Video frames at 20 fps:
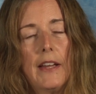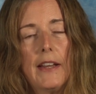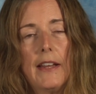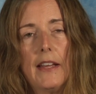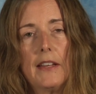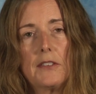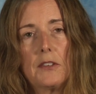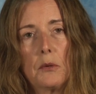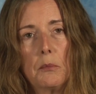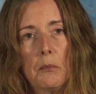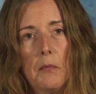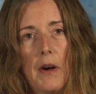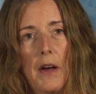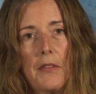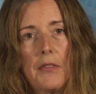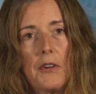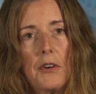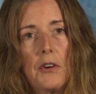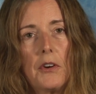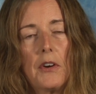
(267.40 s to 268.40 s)
and as a
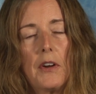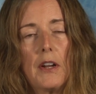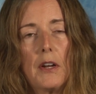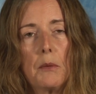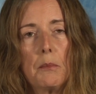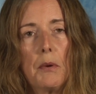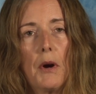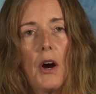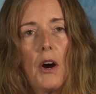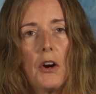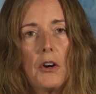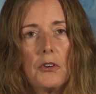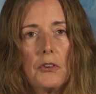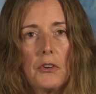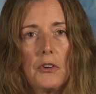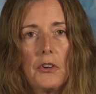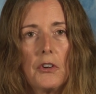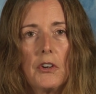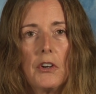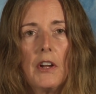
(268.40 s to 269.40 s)
mother and a
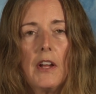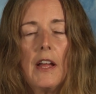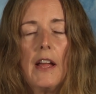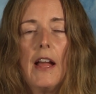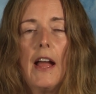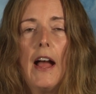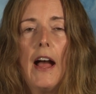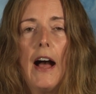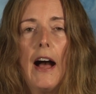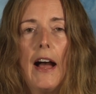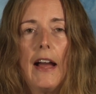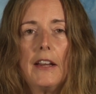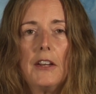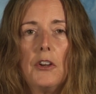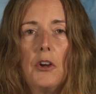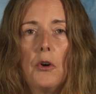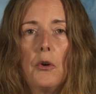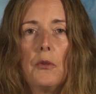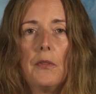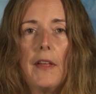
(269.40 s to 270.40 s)
partner, I
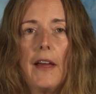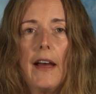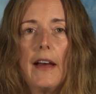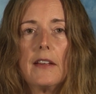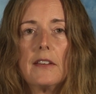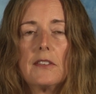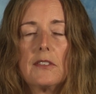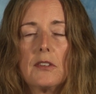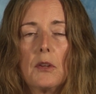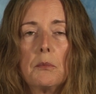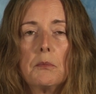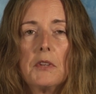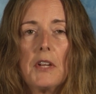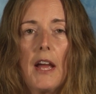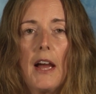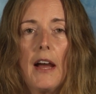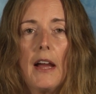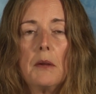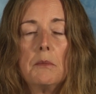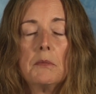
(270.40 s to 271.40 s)
know that
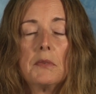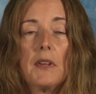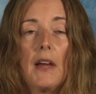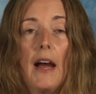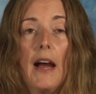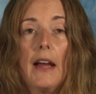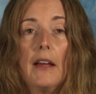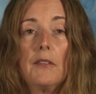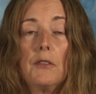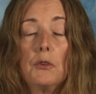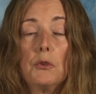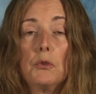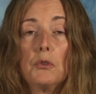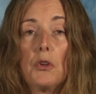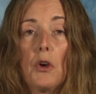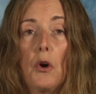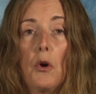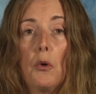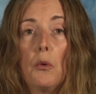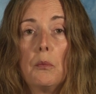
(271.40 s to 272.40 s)
sometimes I lose
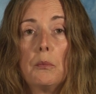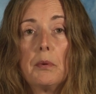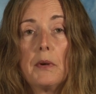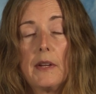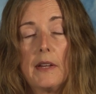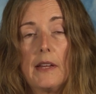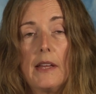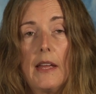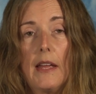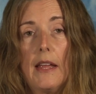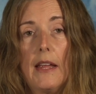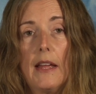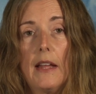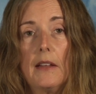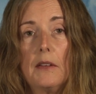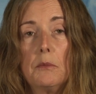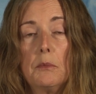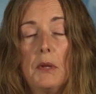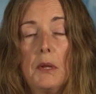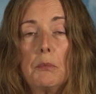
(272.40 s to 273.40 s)
hope
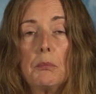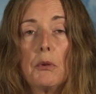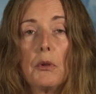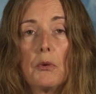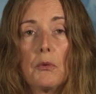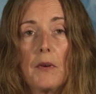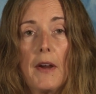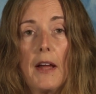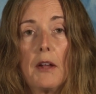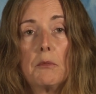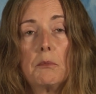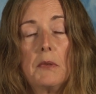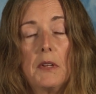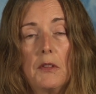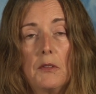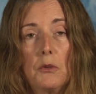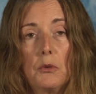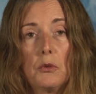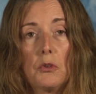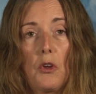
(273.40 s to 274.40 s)
and people around me
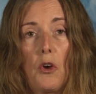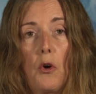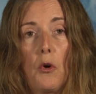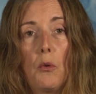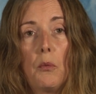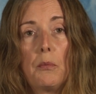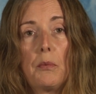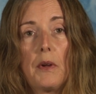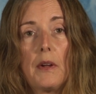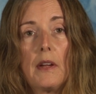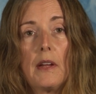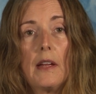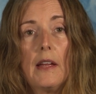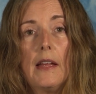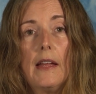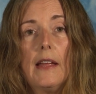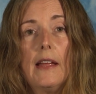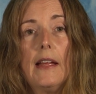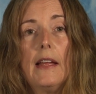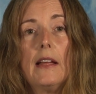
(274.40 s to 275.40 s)
lose hope.
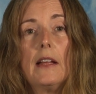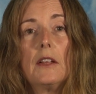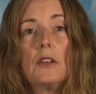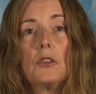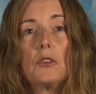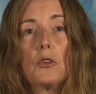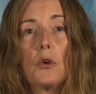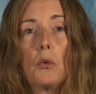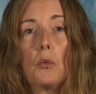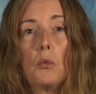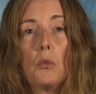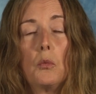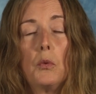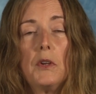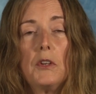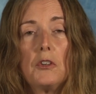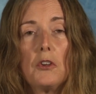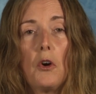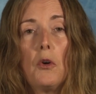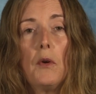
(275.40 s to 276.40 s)
So
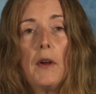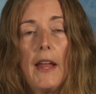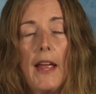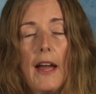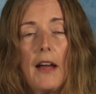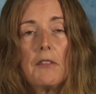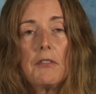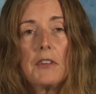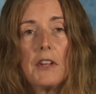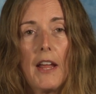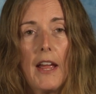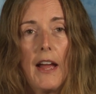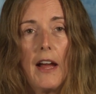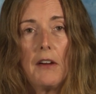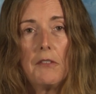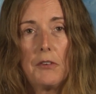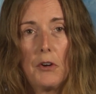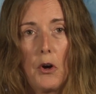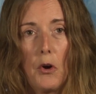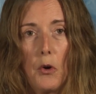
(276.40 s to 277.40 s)
we don't have to
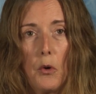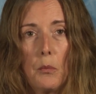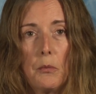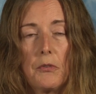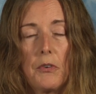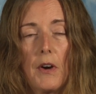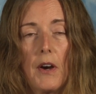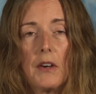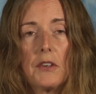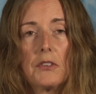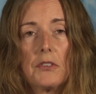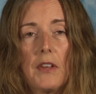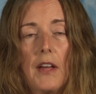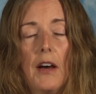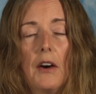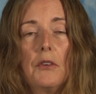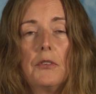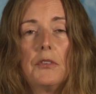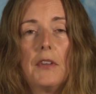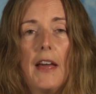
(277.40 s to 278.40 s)
have hope for
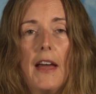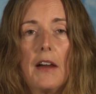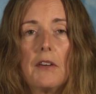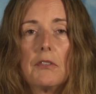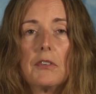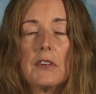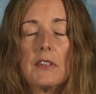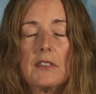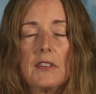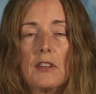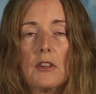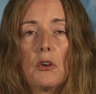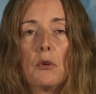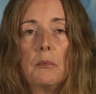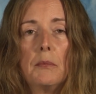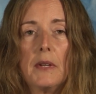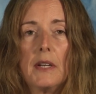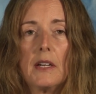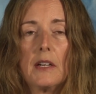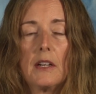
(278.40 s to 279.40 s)
ourselves every single
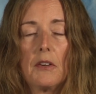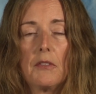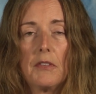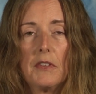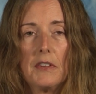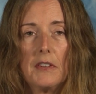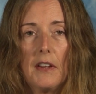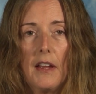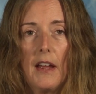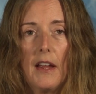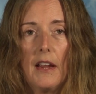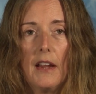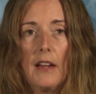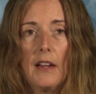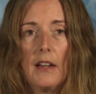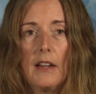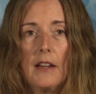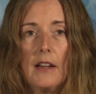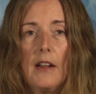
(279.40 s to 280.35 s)
minute of the day.